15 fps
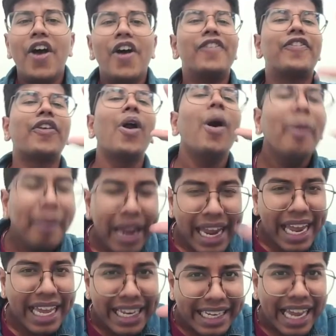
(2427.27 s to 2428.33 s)
from
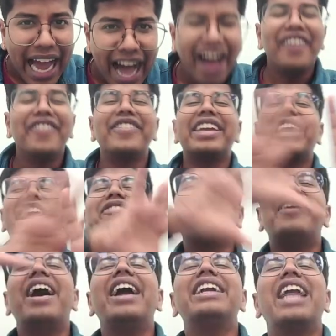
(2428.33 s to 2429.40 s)
area we can
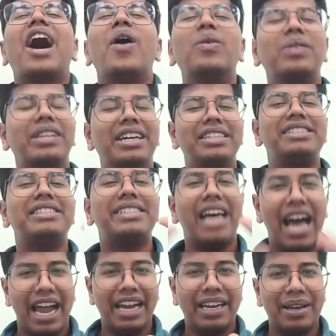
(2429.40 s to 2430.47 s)
find out the
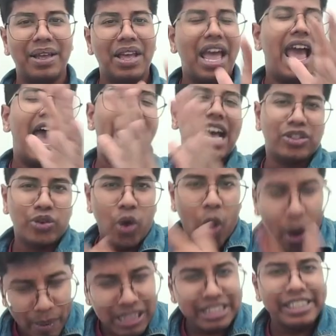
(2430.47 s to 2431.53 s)
side. As
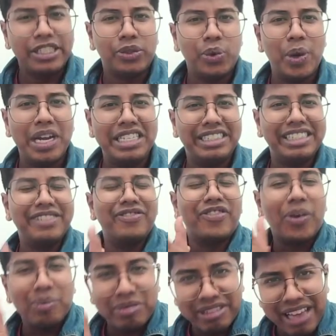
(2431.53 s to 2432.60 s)
normal situation,
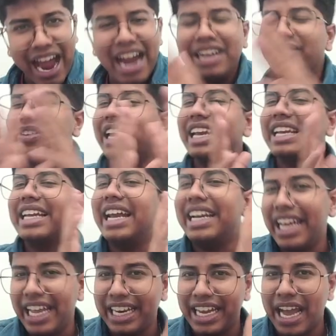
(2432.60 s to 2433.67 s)
from side we can get
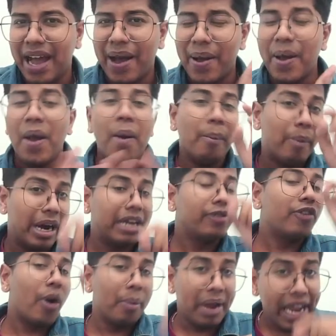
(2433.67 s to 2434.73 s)
area, but
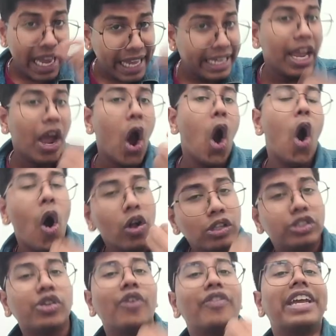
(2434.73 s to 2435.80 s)
from area
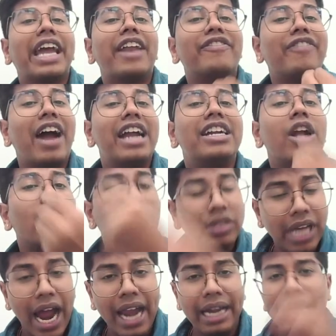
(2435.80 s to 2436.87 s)
also we can find out
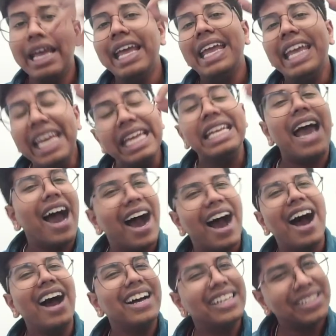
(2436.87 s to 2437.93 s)
side in a
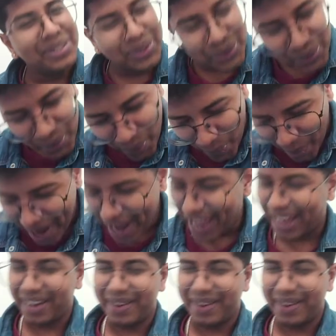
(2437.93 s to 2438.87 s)
square.